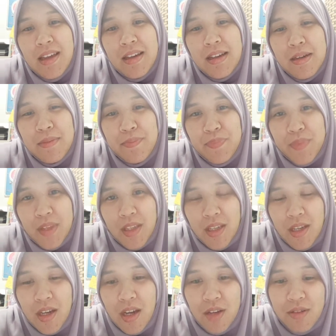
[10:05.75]

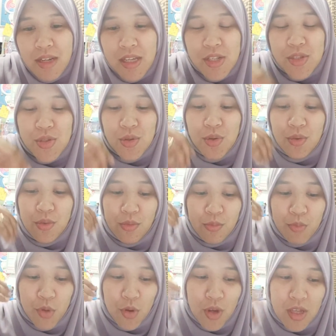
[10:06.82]
all right, so
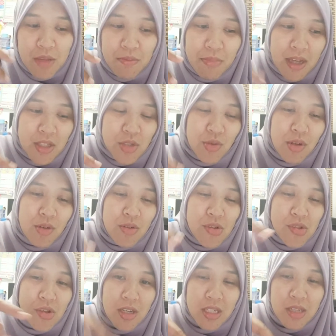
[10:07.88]
going back to what I was
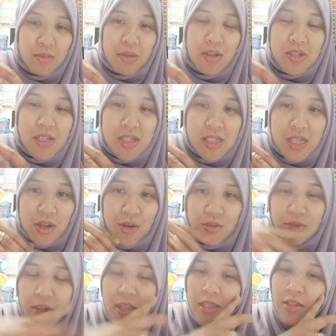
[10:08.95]
talking about just now,
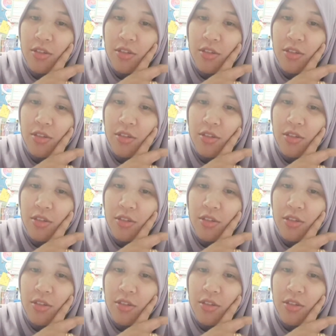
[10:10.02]
all right?